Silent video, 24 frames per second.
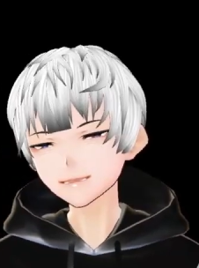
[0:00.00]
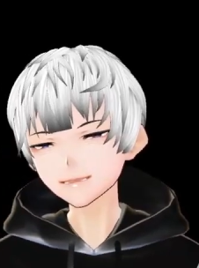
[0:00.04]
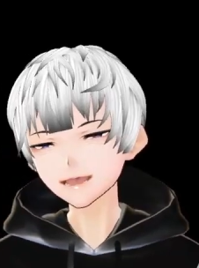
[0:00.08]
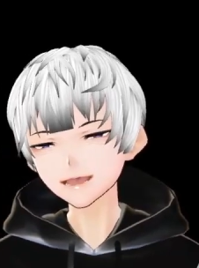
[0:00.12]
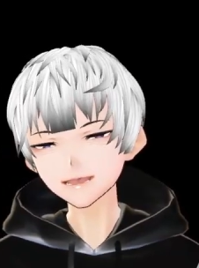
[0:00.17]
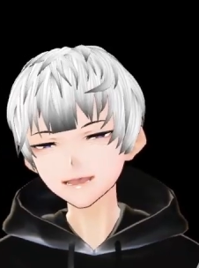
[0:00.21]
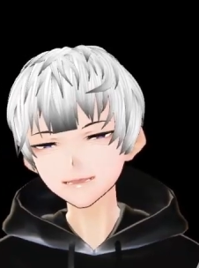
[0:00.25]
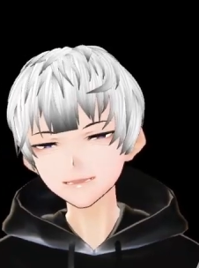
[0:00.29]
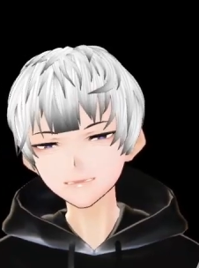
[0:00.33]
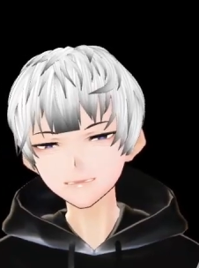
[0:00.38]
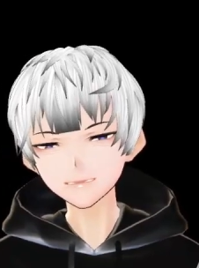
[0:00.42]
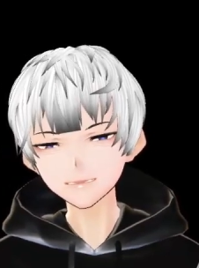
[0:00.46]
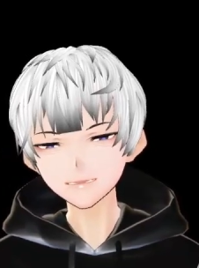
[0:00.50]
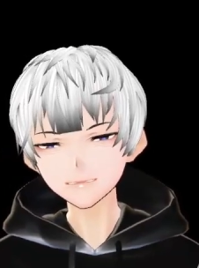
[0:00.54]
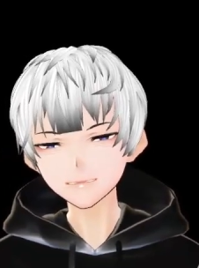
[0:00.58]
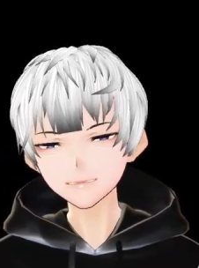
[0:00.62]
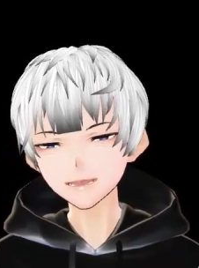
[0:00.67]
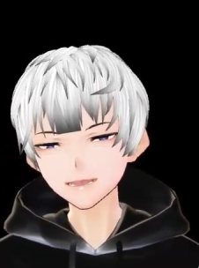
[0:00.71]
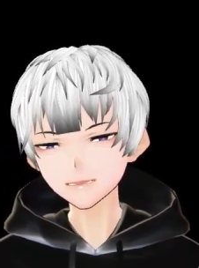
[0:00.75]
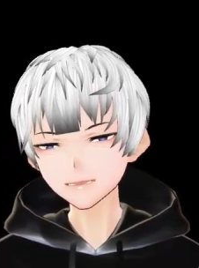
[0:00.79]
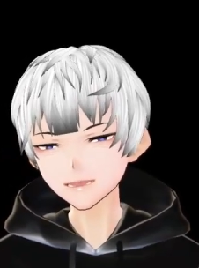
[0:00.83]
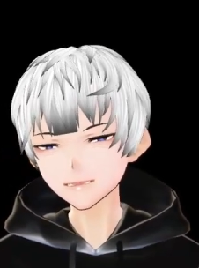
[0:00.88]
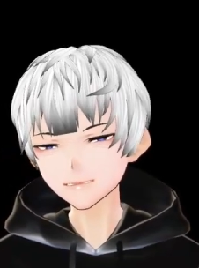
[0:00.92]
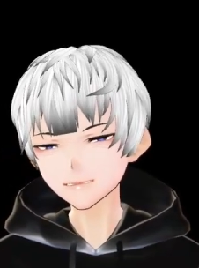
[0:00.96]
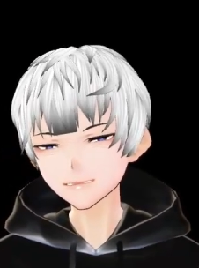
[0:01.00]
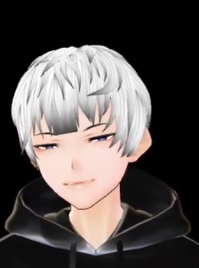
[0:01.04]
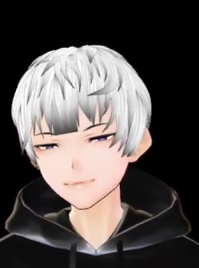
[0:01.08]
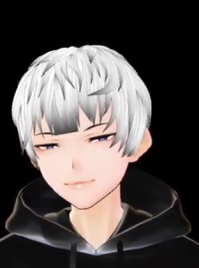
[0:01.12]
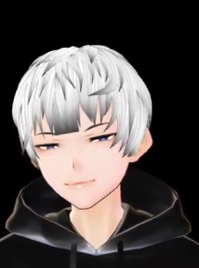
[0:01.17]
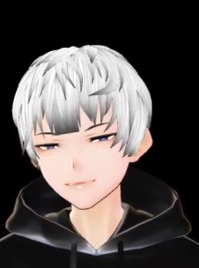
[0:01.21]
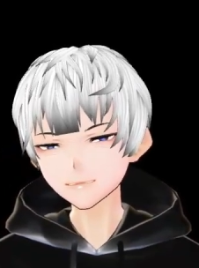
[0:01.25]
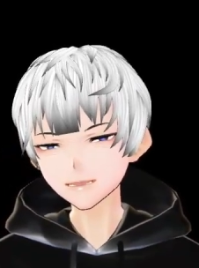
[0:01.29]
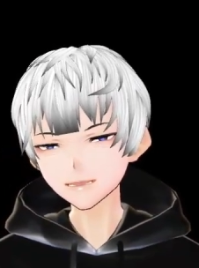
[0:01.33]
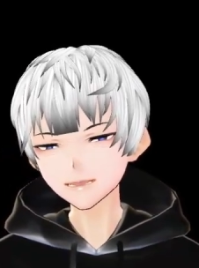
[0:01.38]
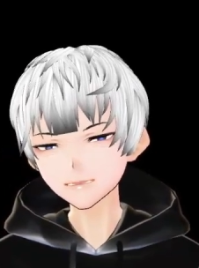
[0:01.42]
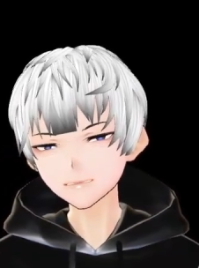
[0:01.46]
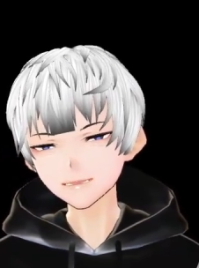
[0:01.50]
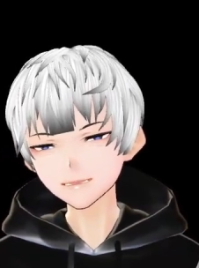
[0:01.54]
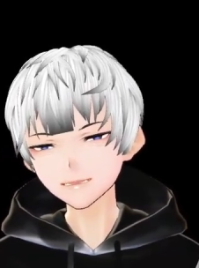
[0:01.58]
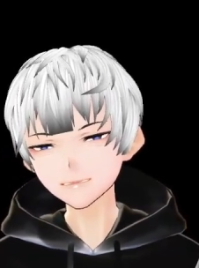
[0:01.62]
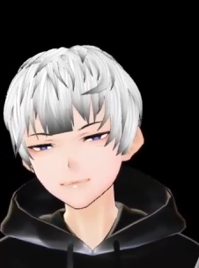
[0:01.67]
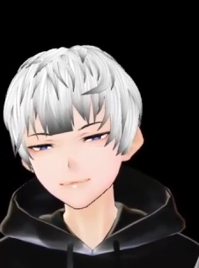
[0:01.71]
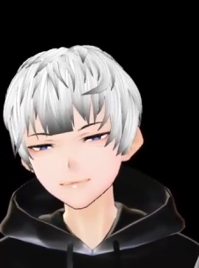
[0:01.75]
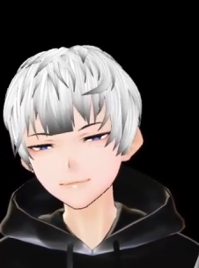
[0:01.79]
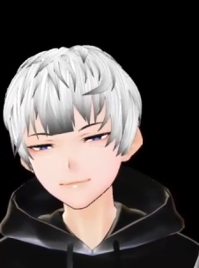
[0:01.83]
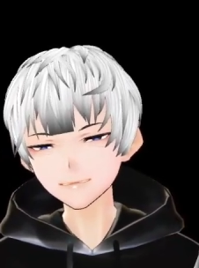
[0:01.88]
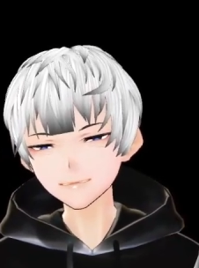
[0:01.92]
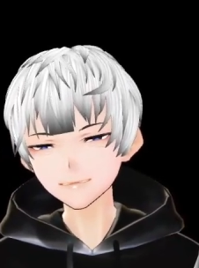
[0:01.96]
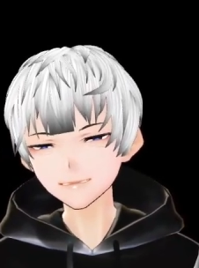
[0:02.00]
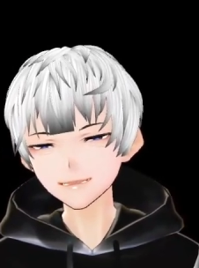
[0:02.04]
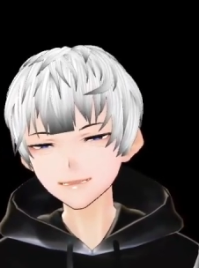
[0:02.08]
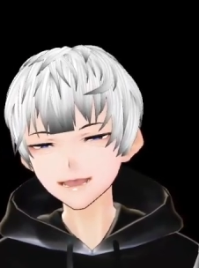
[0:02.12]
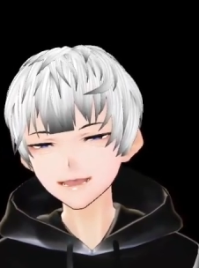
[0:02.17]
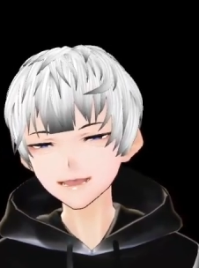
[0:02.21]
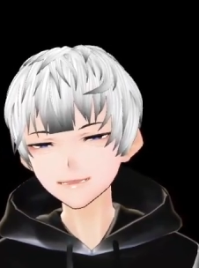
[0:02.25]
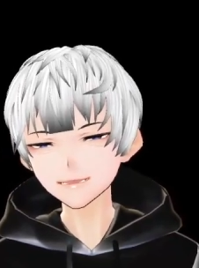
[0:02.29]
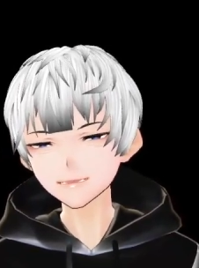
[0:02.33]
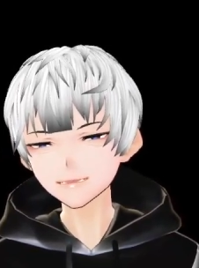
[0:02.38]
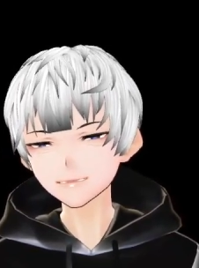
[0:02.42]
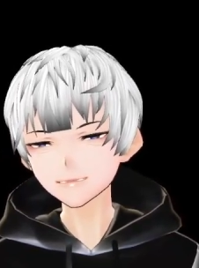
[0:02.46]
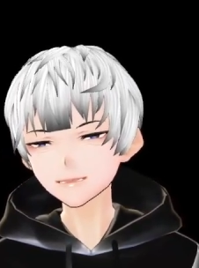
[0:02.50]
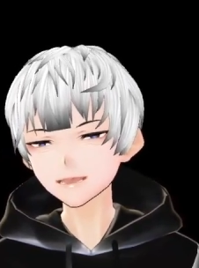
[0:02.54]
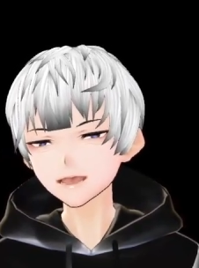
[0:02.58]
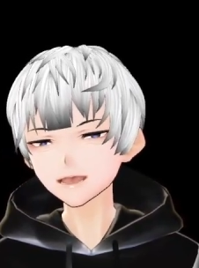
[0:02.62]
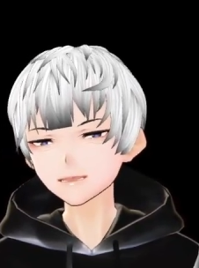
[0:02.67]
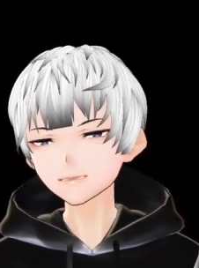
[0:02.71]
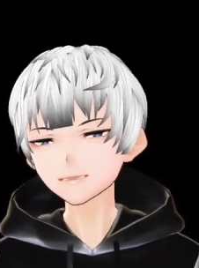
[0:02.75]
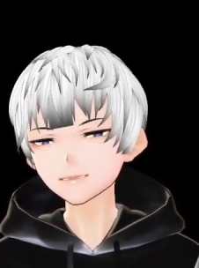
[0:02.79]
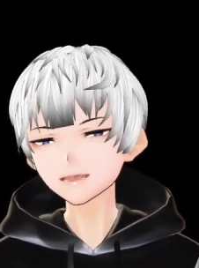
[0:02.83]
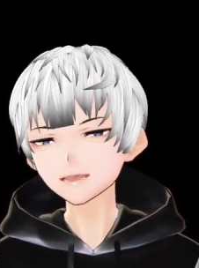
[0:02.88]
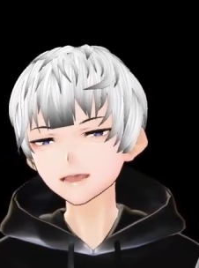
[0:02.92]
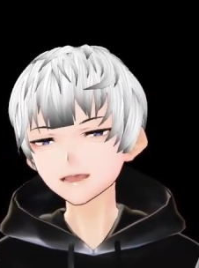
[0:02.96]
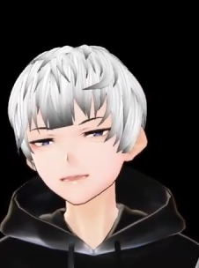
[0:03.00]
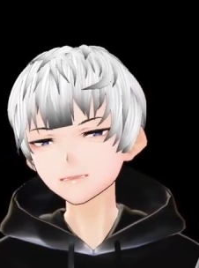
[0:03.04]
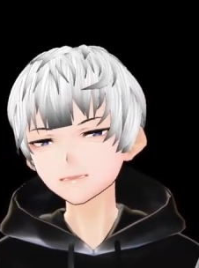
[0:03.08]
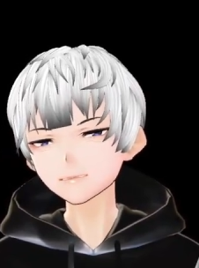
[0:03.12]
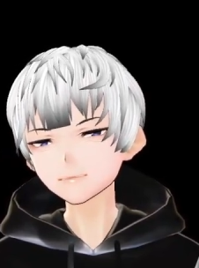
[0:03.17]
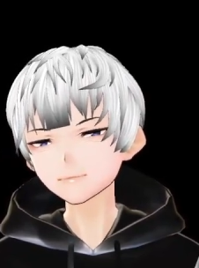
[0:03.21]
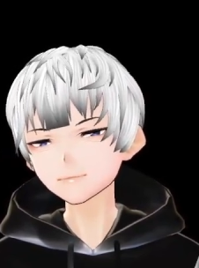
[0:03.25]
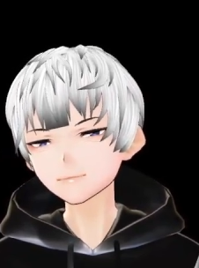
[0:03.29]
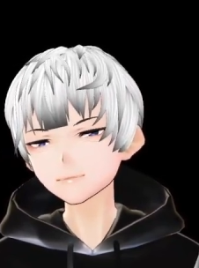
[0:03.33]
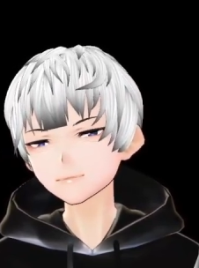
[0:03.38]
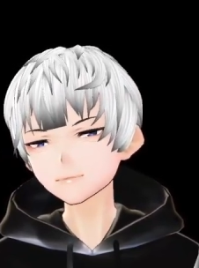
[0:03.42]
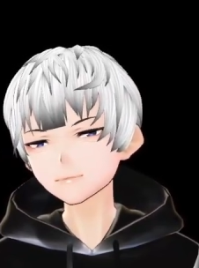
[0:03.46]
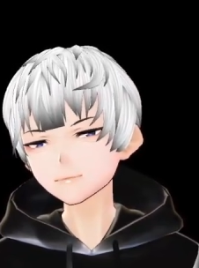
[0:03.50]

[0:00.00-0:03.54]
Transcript: I don't even know what he's talking about setting to the horizontal.